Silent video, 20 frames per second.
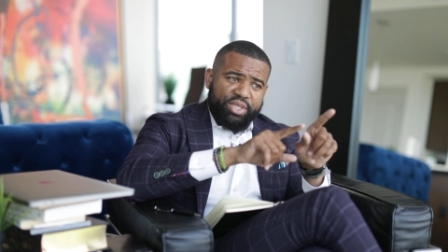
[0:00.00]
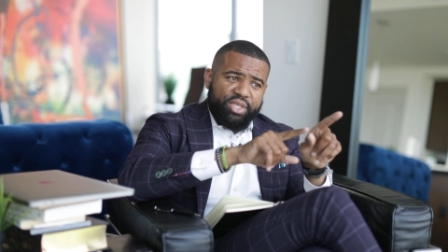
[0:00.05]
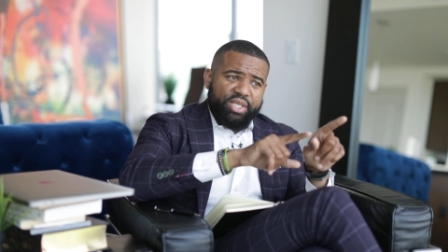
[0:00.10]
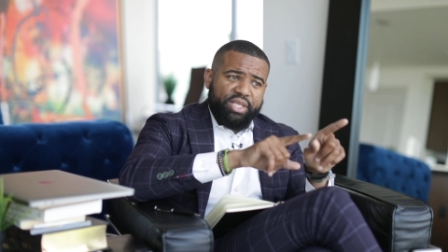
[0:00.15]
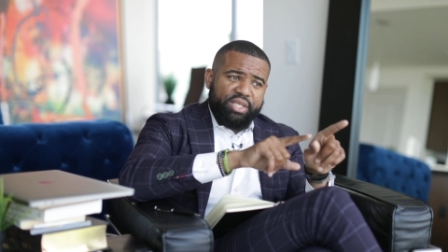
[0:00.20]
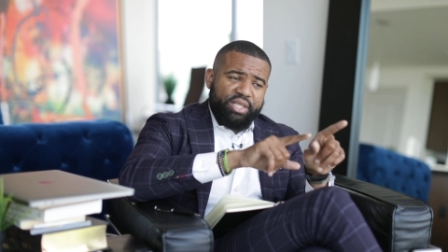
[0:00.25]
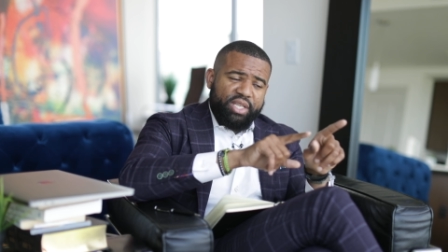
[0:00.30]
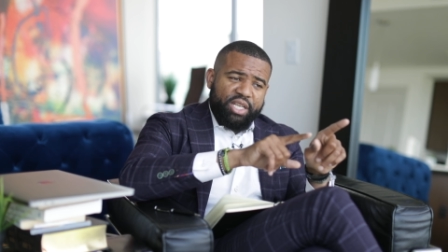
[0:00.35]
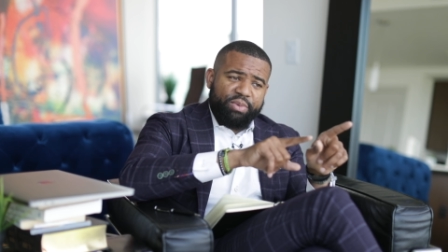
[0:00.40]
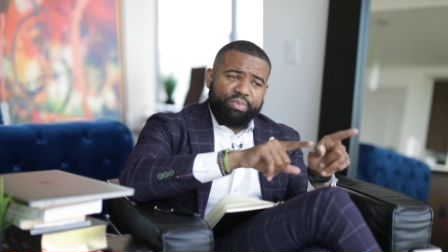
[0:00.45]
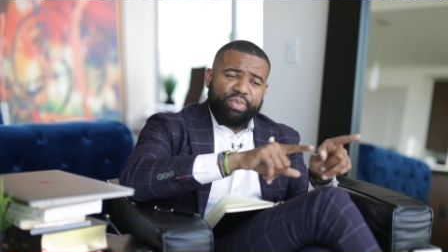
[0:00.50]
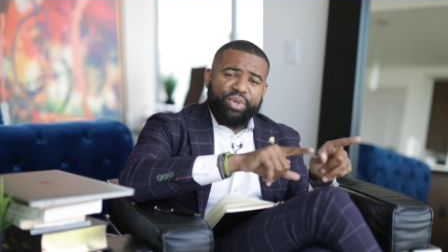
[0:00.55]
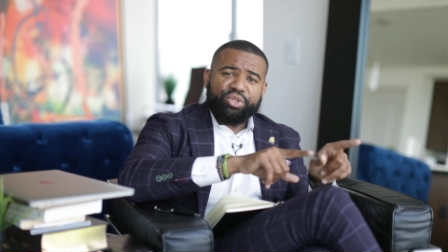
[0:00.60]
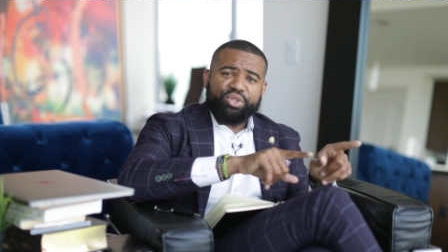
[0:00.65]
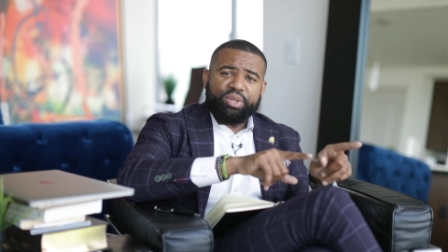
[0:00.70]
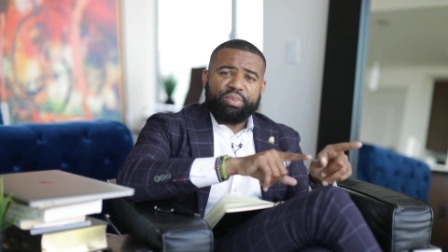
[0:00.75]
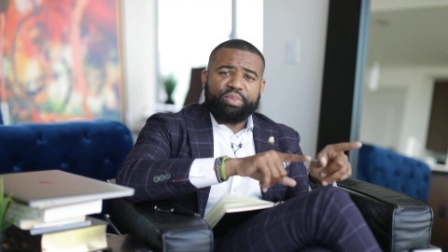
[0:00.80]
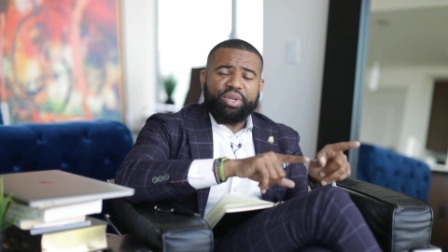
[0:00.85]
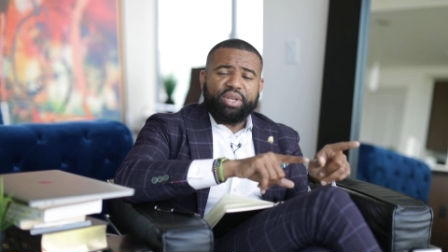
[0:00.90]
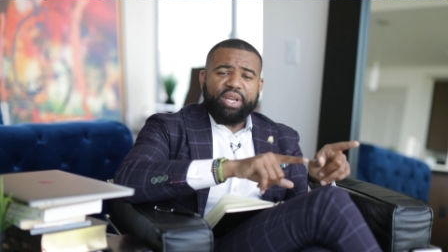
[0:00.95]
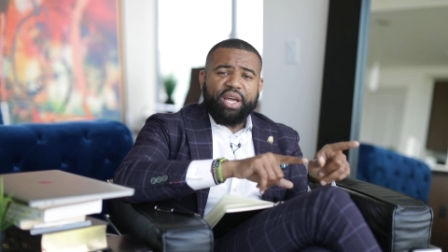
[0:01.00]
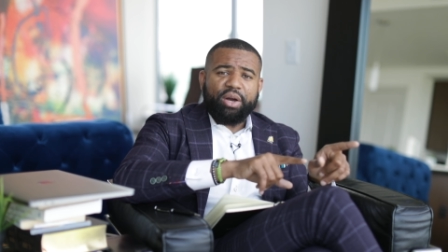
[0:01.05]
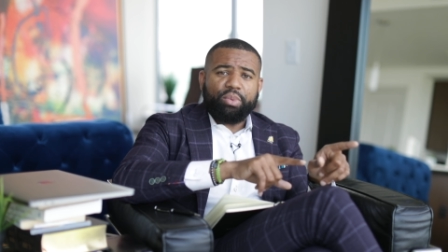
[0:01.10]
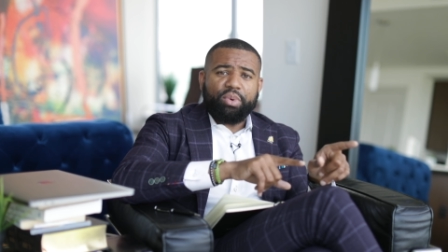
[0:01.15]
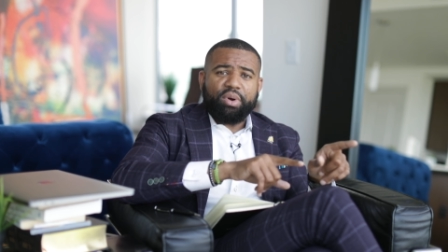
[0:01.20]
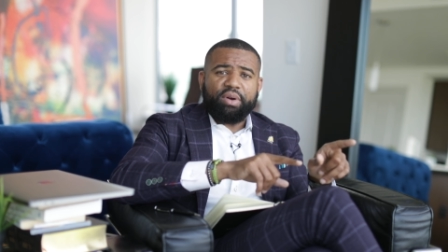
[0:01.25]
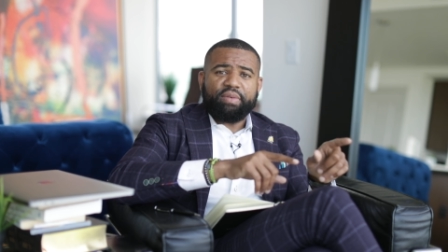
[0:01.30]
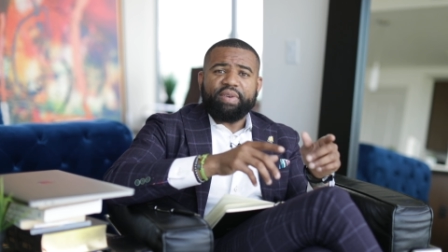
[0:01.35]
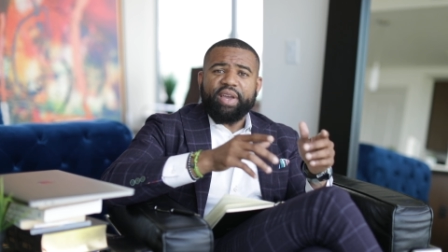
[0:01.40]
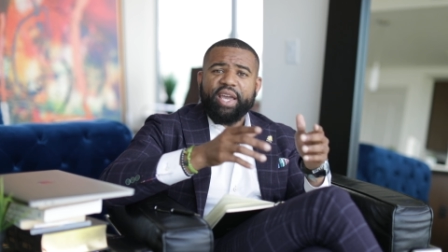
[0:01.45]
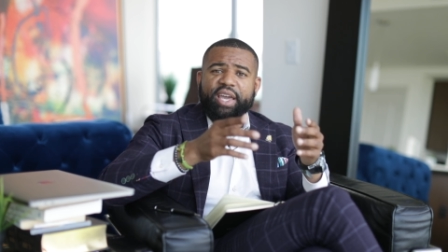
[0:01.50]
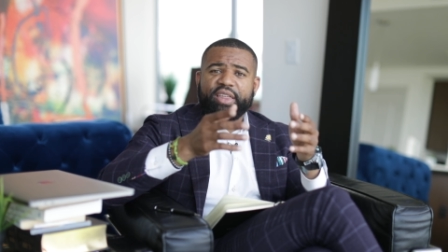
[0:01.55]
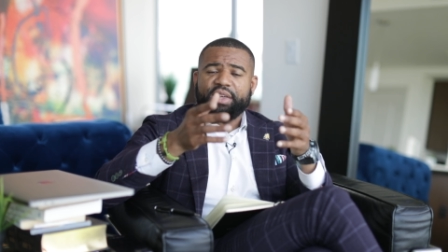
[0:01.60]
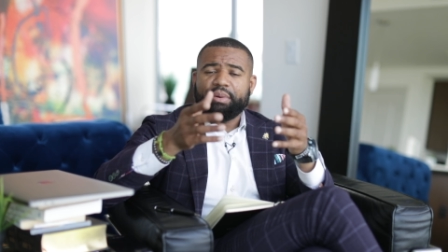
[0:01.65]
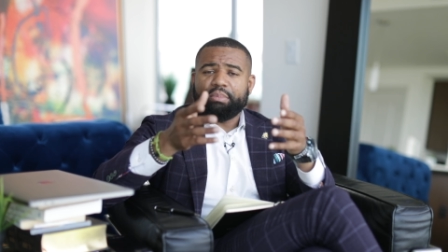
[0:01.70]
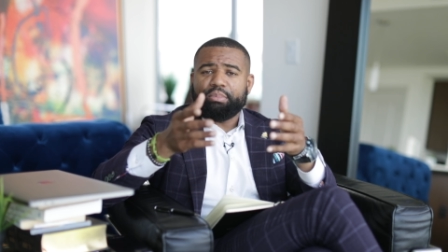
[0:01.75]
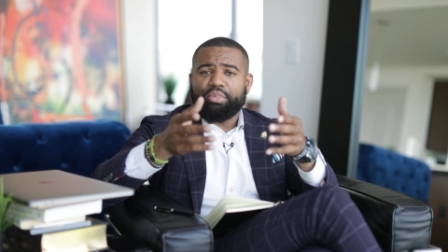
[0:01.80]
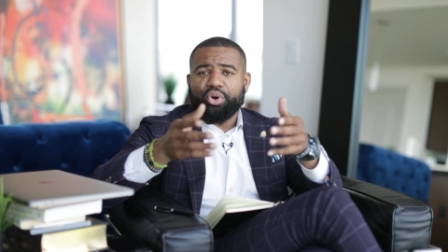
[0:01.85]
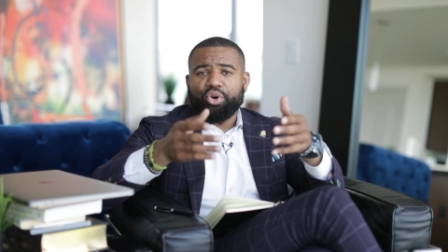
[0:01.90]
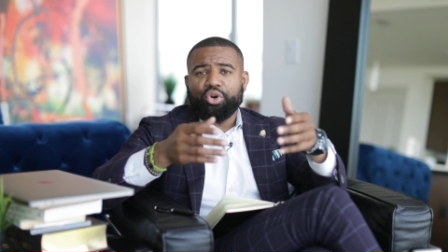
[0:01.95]
is going to build up your net worth, and
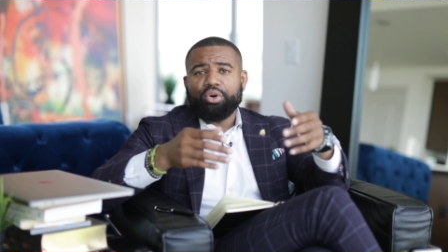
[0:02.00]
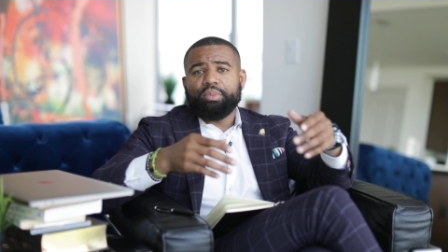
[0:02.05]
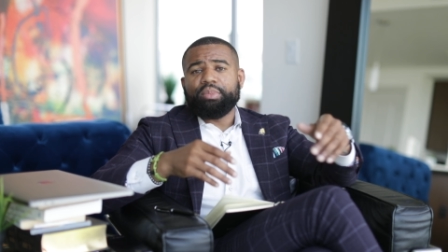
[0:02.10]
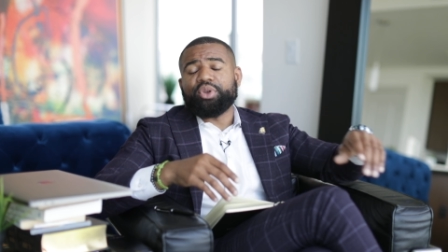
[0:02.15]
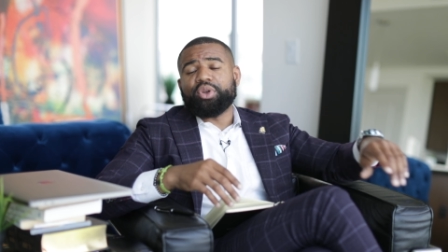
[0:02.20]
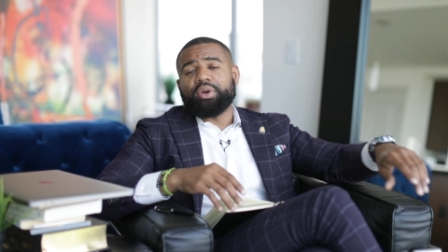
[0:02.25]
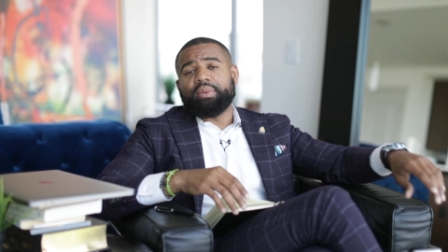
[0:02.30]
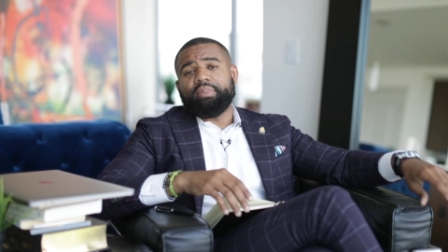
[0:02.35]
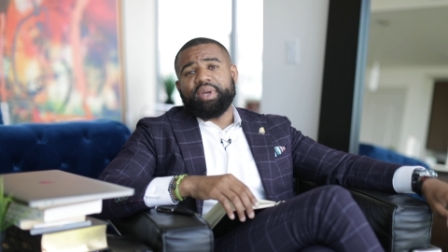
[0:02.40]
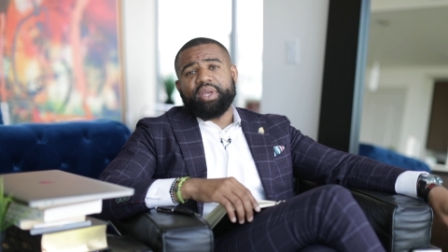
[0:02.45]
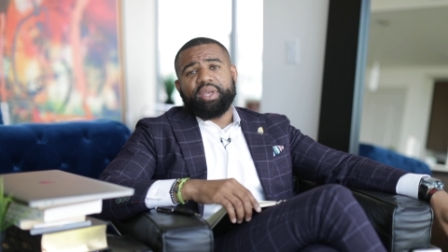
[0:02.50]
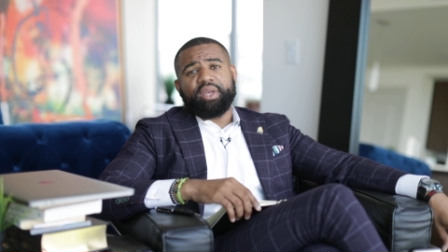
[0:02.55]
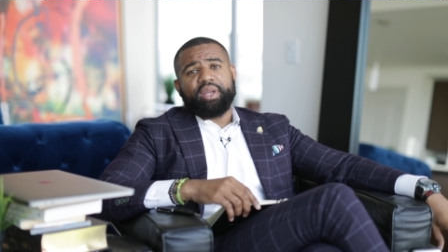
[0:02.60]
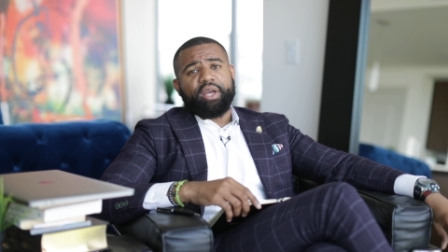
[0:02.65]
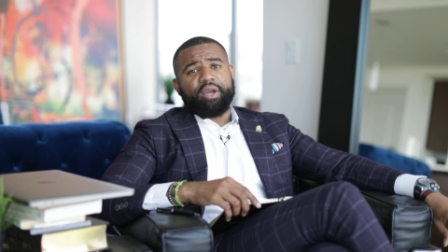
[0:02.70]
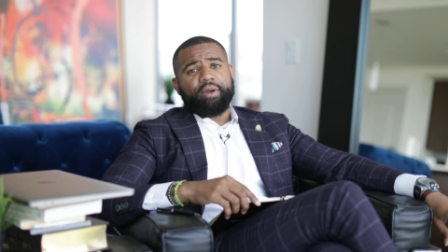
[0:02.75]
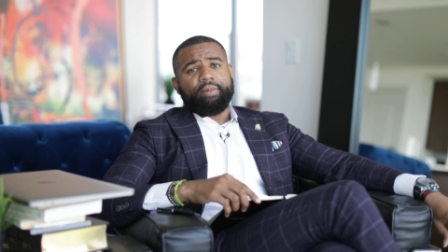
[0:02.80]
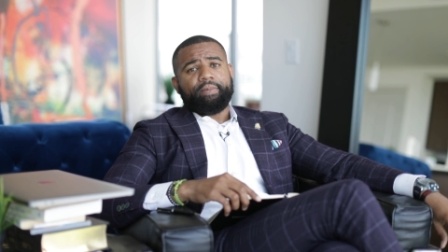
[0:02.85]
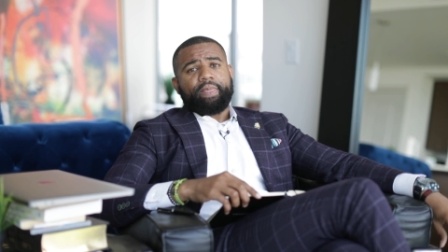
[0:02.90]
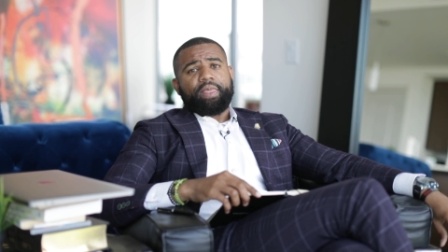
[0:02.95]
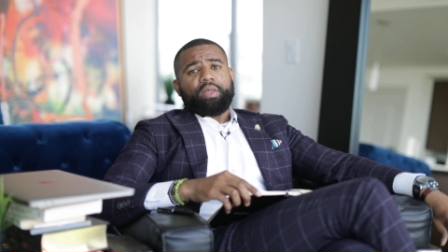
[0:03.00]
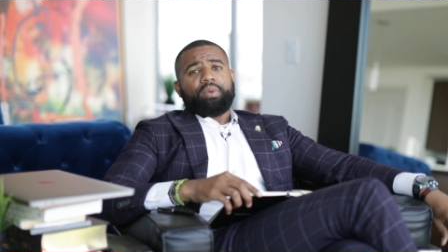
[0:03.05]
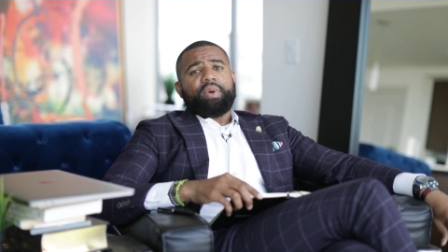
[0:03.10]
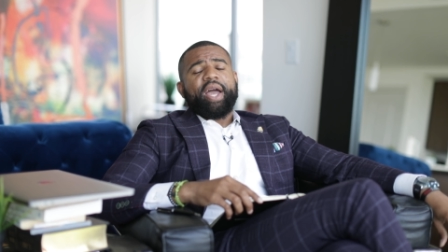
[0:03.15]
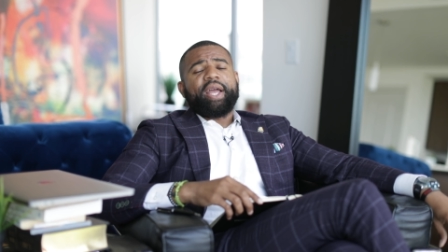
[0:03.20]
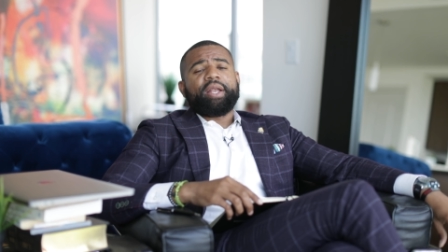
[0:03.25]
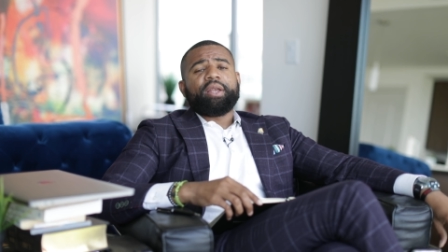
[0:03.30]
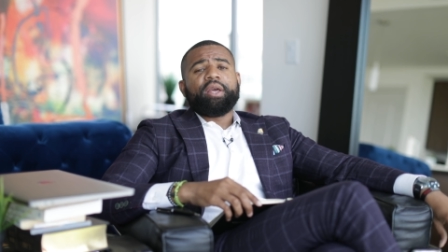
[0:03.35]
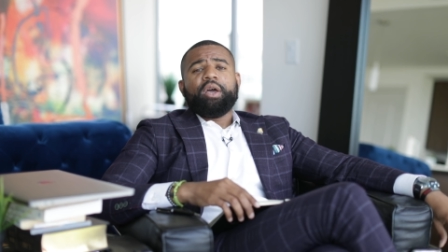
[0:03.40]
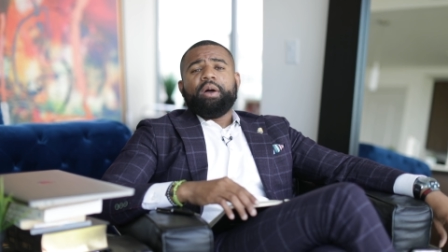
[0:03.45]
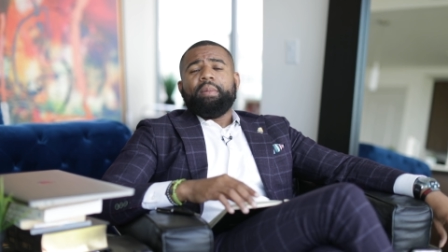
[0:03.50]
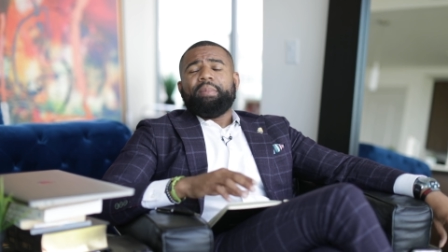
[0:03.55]
then boom, you're a millionaire, right?